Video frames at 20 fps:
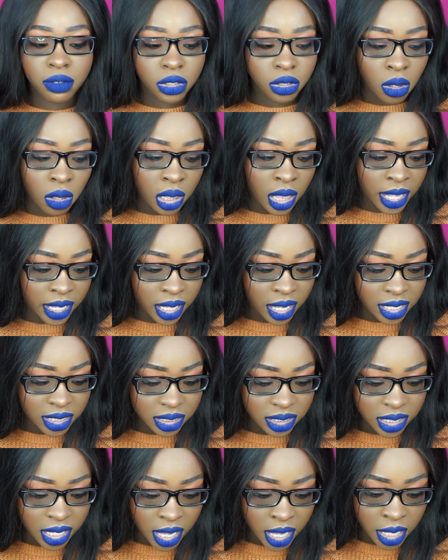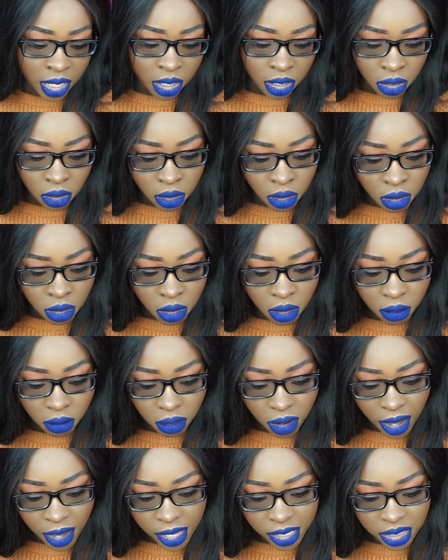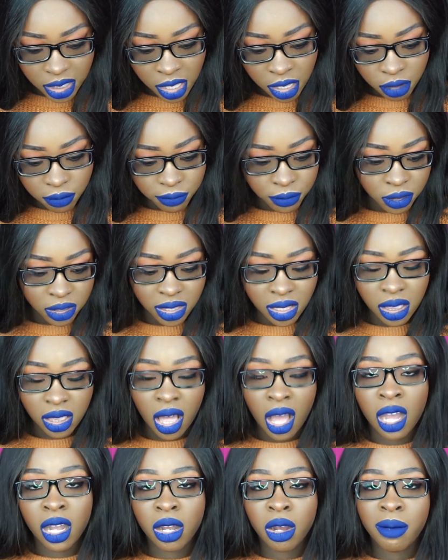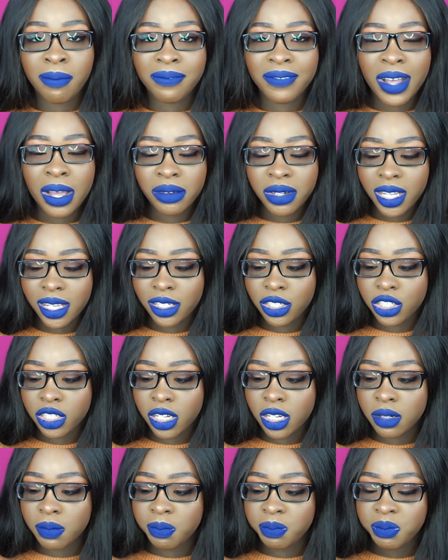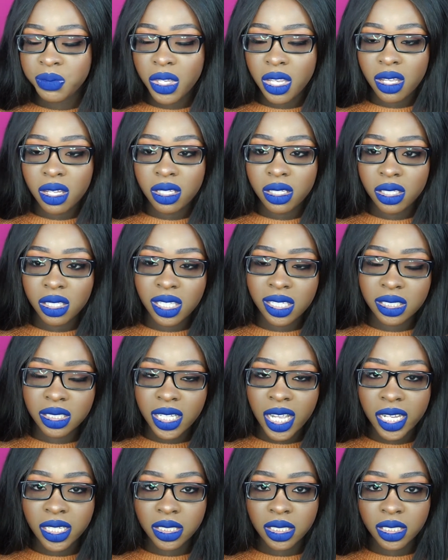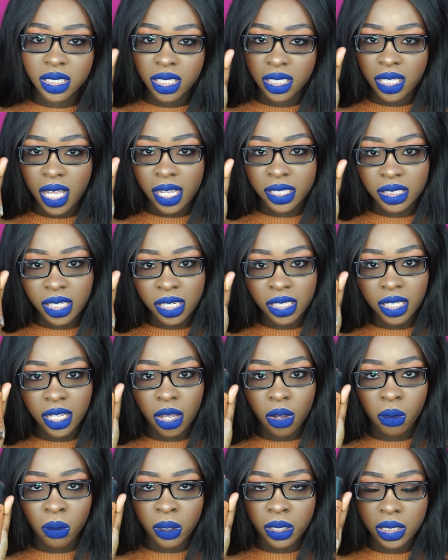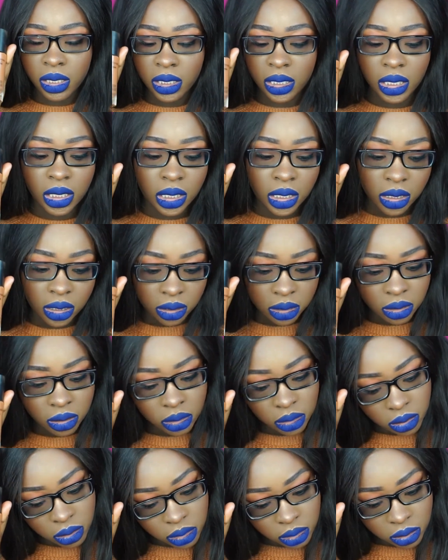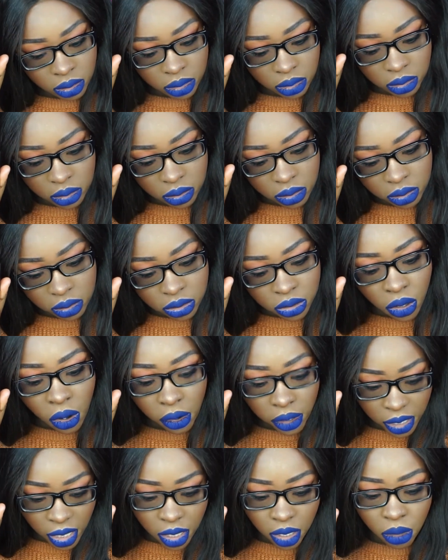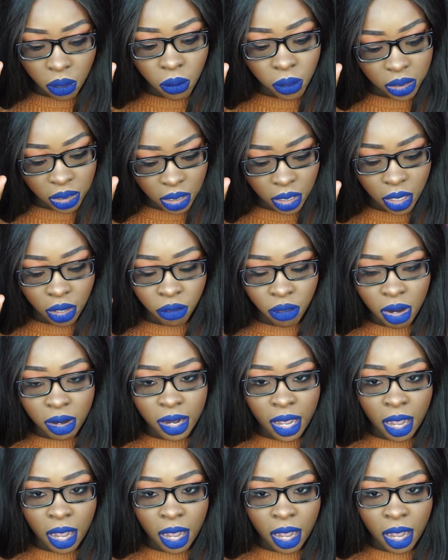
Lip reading: So like I said, I think for the Lancome Foundation, I tend to get oily, start getting oily around